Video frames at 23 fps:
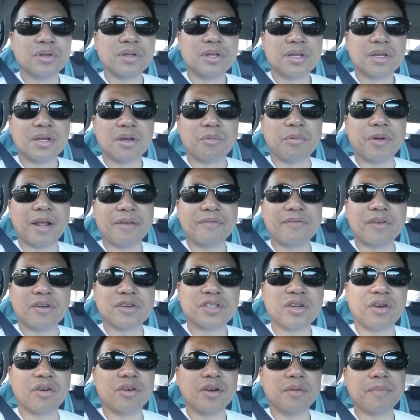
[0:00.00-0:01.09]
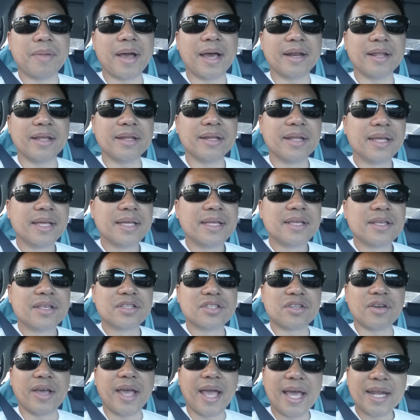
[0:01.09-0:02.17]
when I first heard about it.
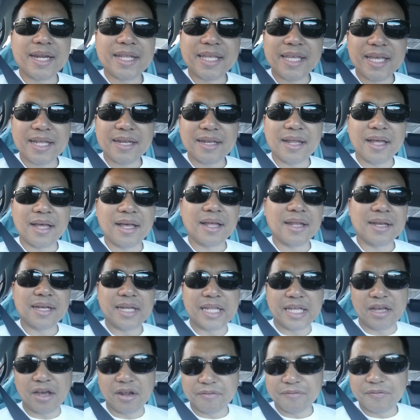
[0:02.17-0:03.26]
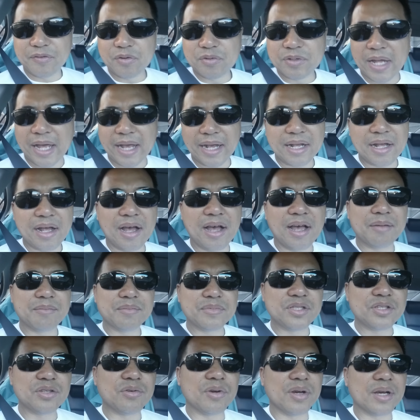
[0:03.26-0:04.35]
So I had to get
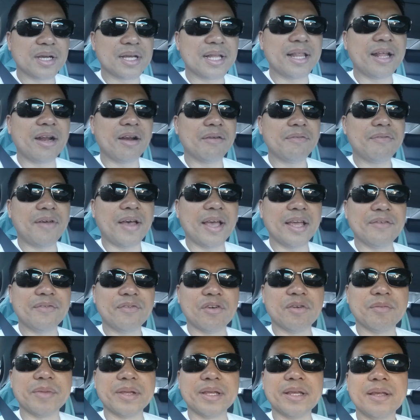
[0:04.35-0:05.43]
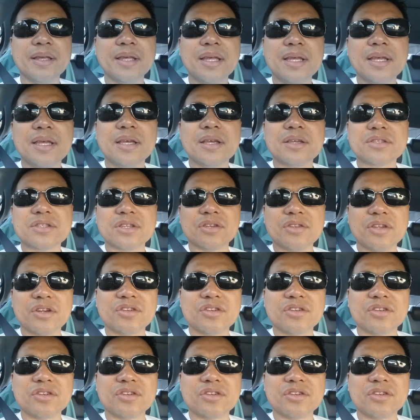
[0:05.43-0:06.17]
leonfu.com to clarify it for me. So